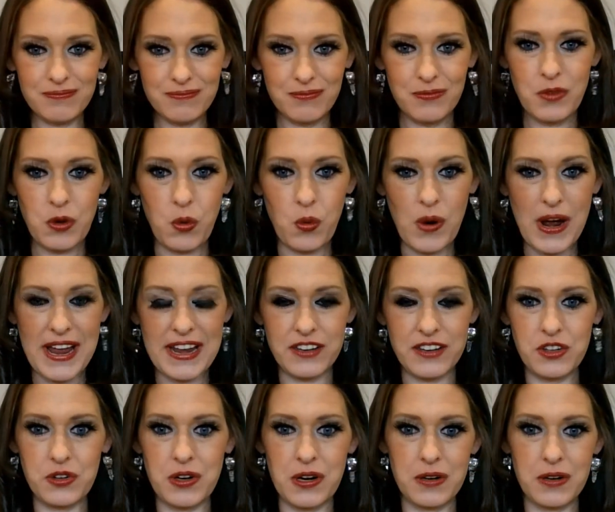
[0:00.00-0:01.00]
when you
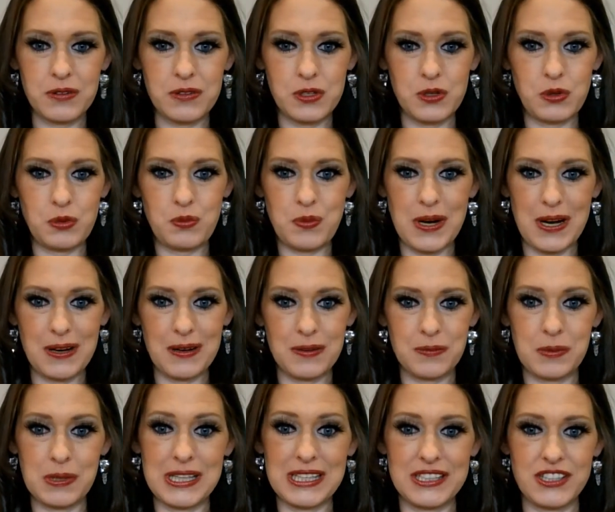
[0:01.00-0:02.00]
go to
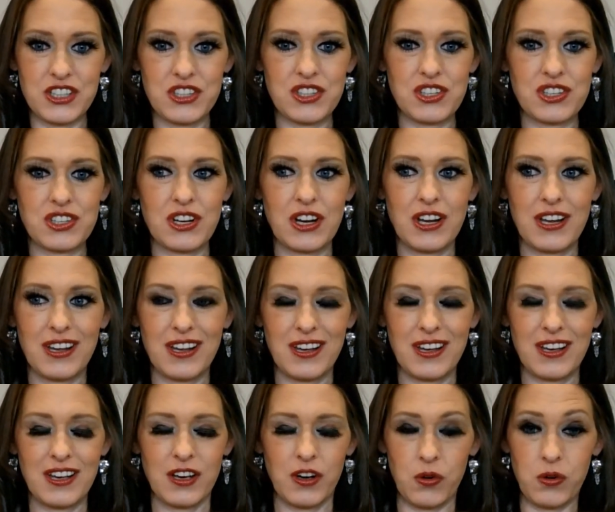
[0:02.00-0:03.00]
publish
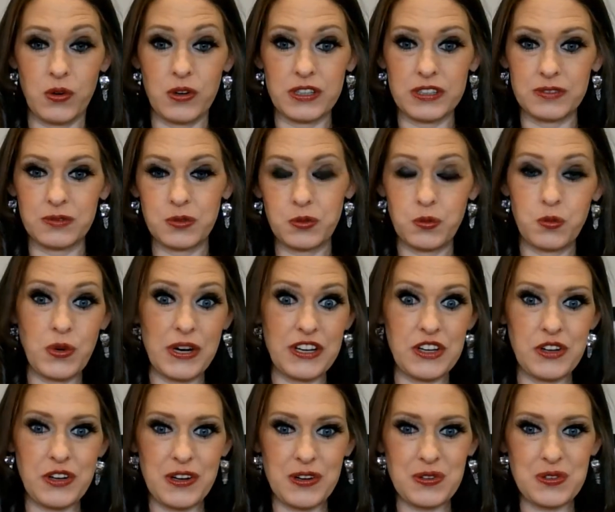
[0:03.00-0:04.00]
or when you
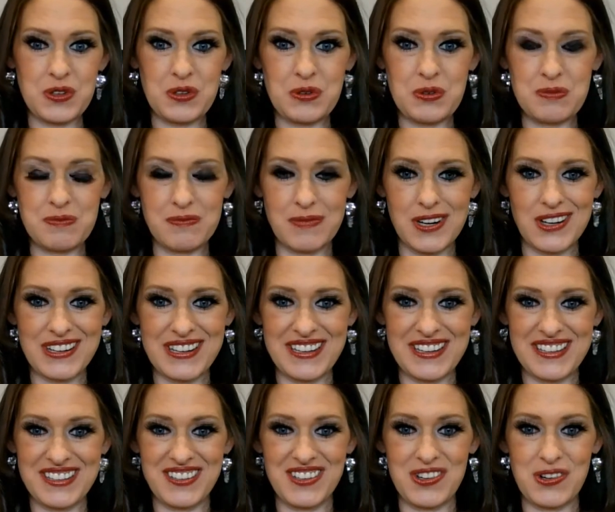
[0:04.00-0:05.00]
go to market
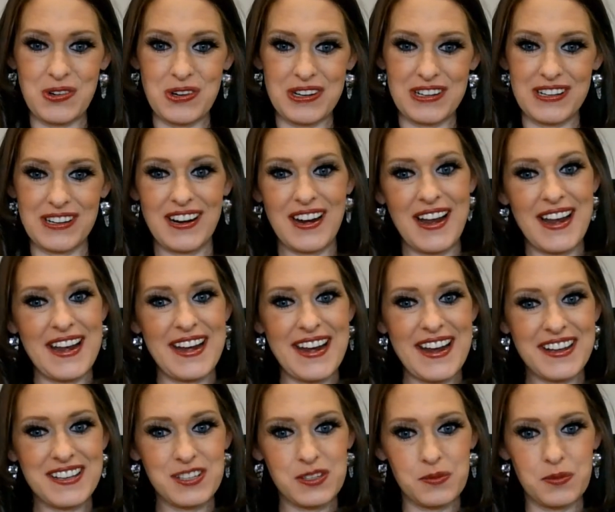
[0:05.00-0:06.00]
your
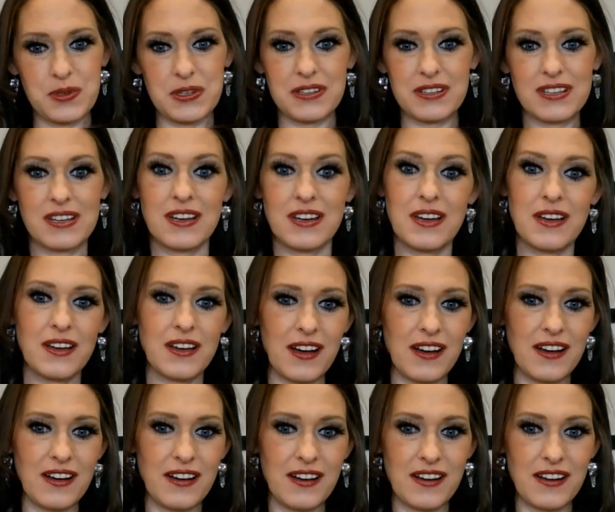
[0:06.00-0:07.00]
next book
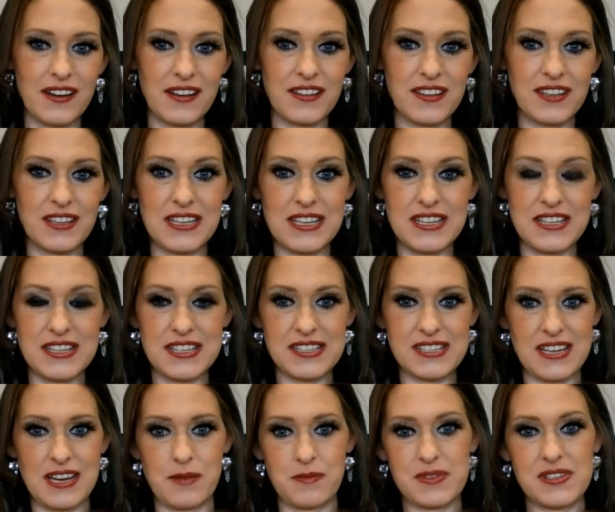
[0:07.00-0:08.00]
in the
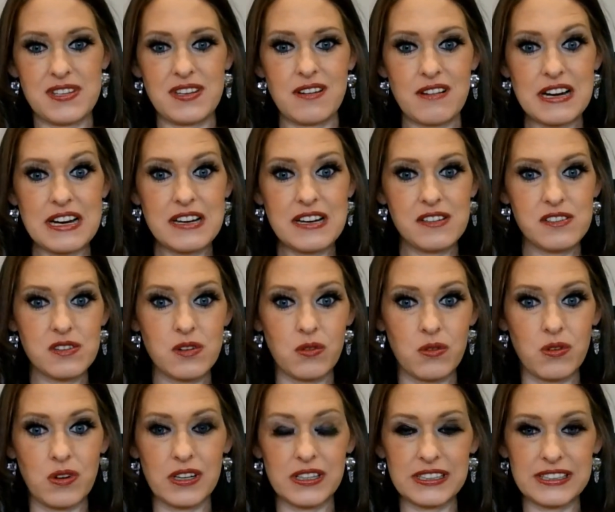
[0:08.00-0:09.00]
same series
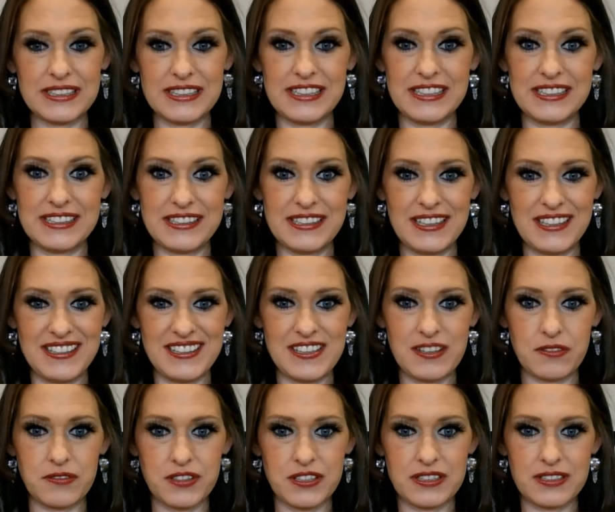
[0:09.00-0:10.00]
or in a
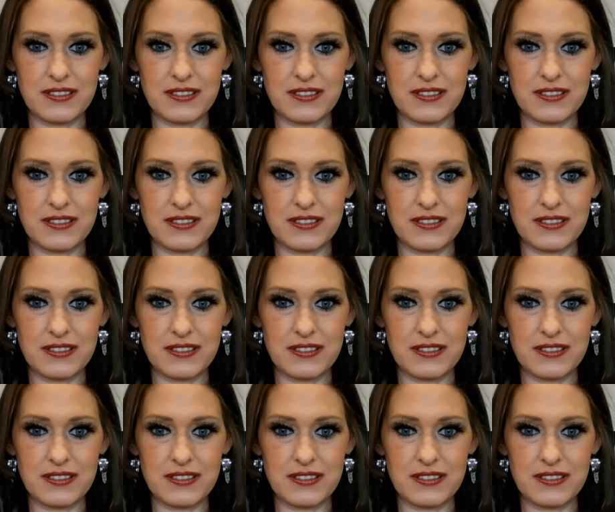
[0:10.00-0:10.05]
different